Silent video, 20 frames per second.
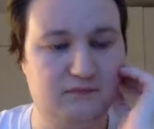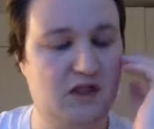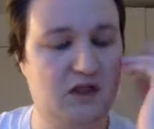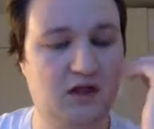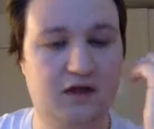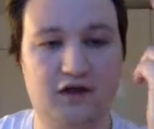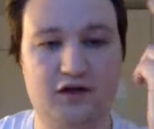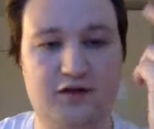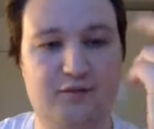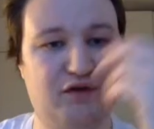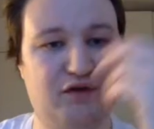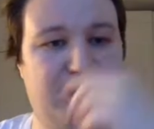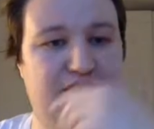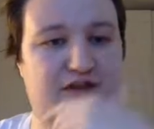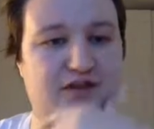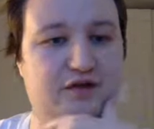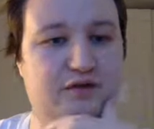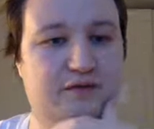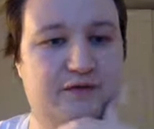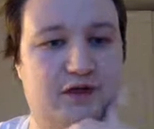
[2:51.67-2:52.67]
another
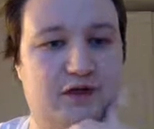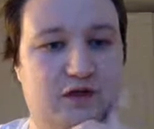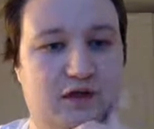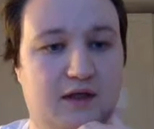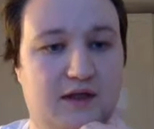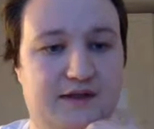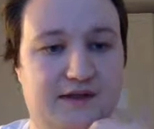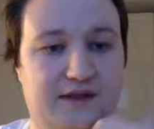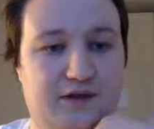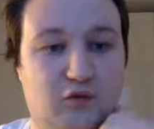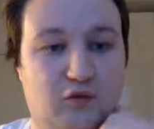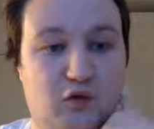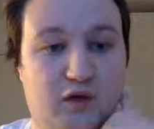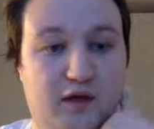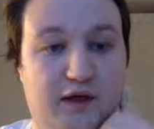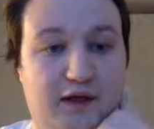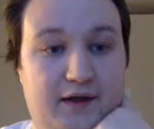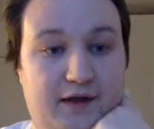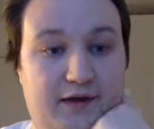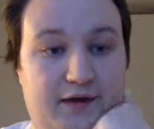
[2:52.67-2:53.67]
brand, 2 Vitolas.
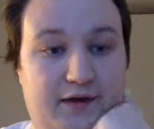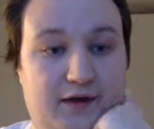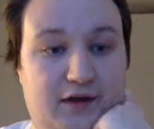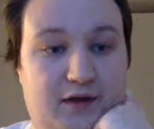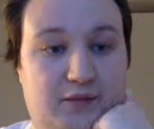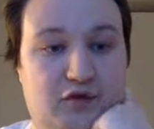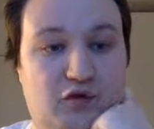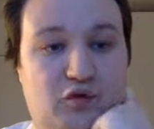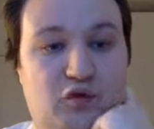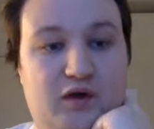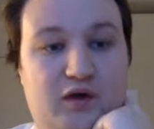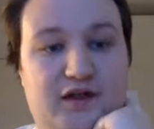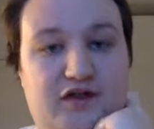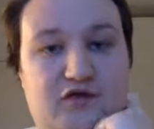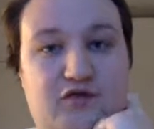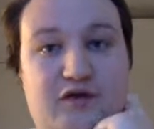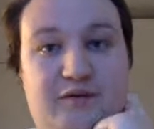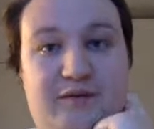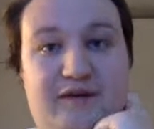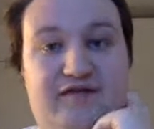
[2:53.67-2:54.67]
The number 1 is
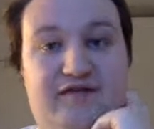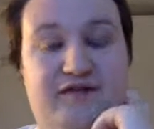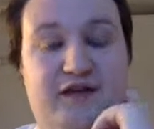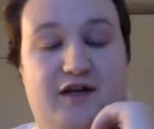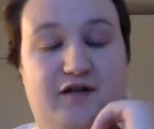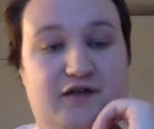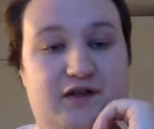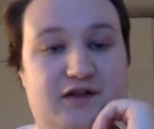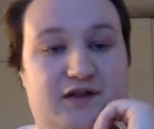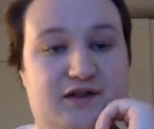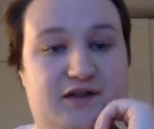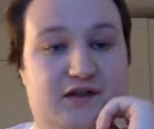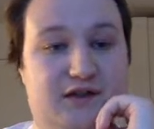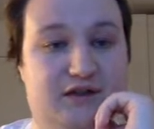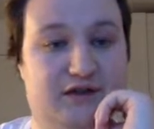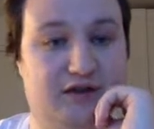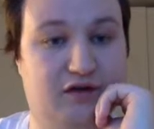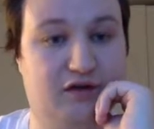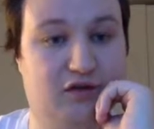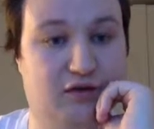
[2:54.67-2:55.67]
one of my favorites.
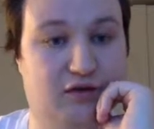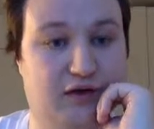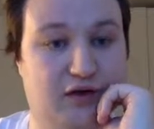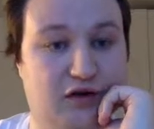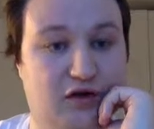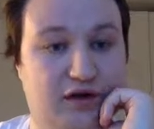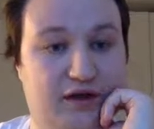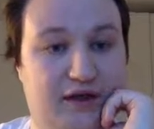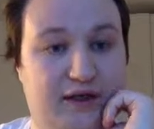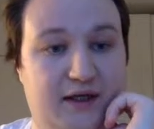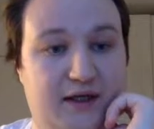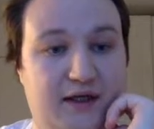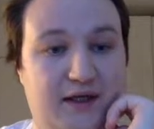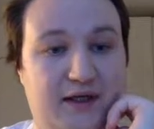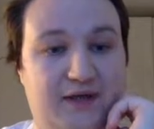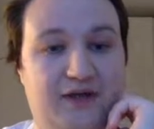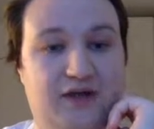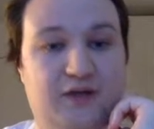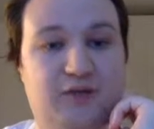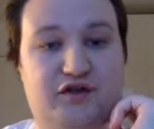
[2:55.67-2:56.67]
It's a Corona Gorda.
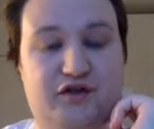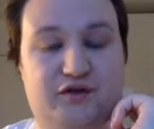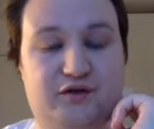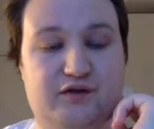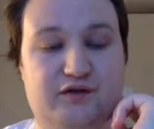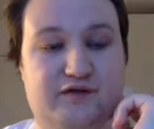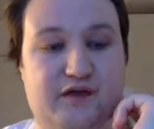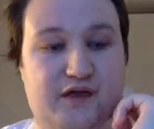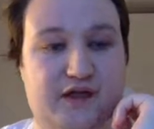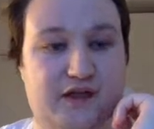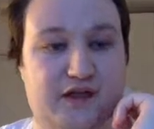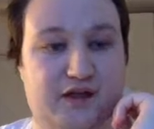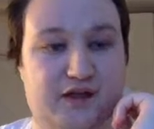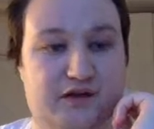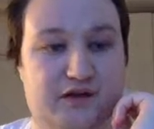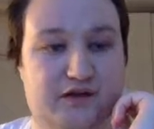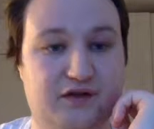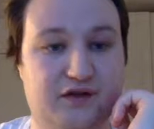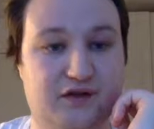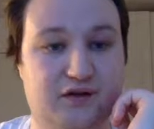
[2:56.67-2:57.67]
The number 2 is very
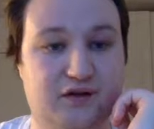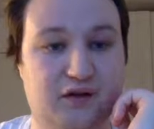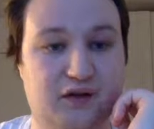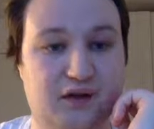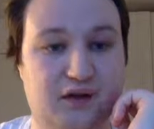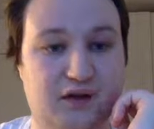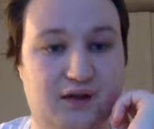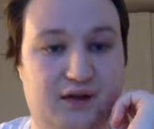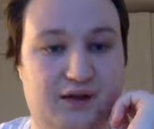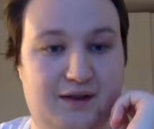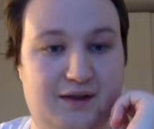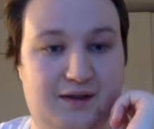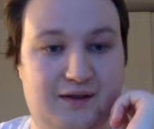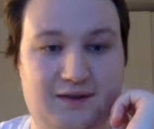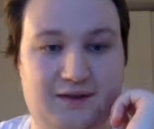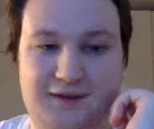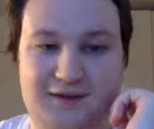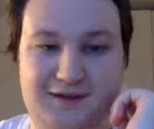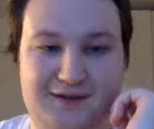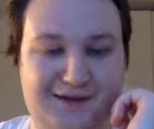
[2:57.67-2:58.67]
good too.
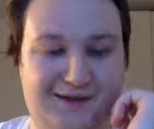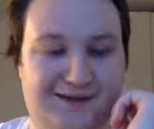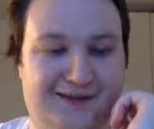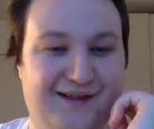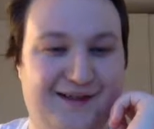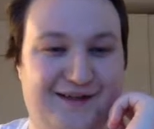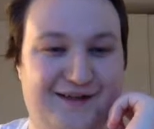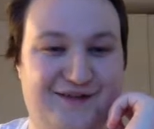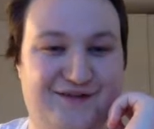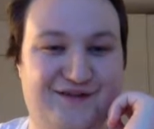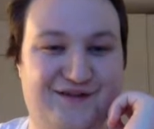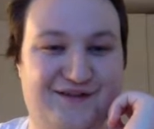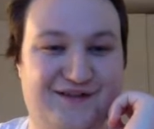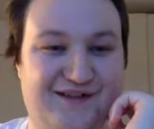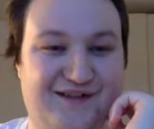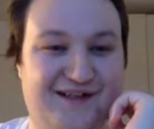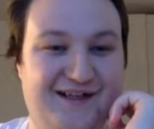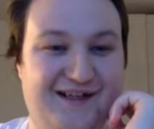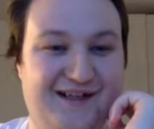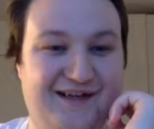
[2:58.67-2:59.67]
We're
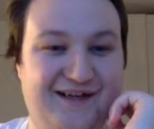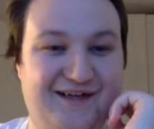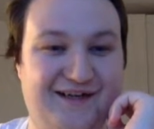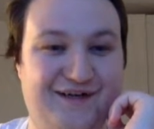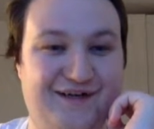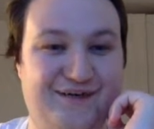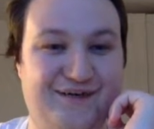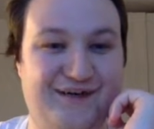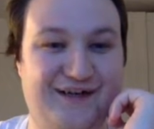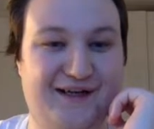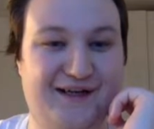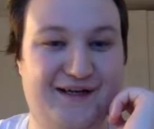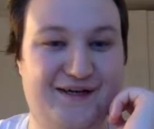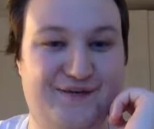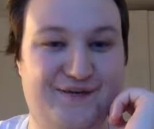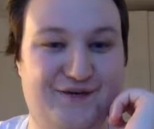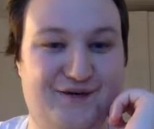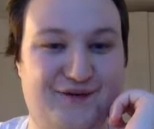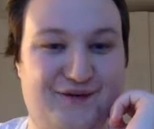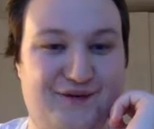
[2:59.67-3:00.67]
starting out low, but I gotta
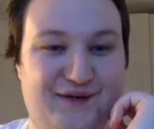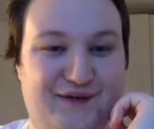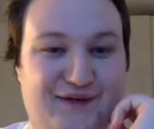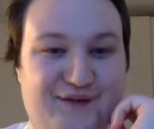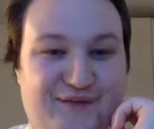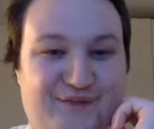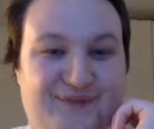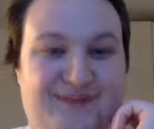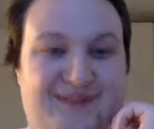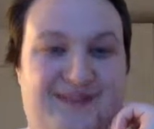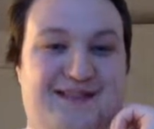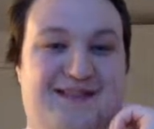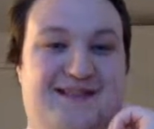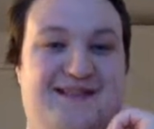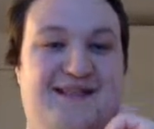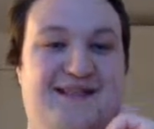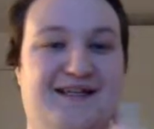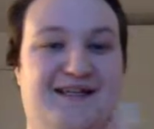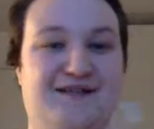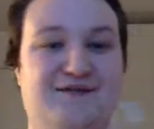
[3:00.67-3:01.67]
put Juan Lopez at
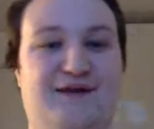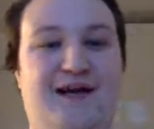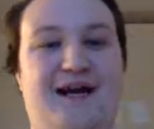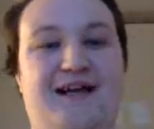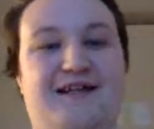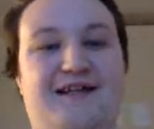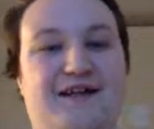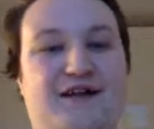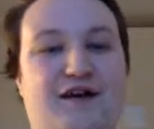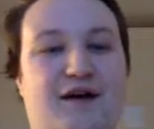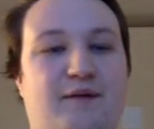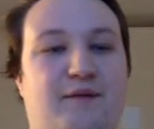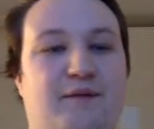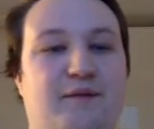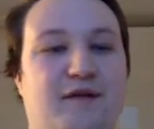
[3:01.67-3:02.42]
C as well. Actually, no, I'm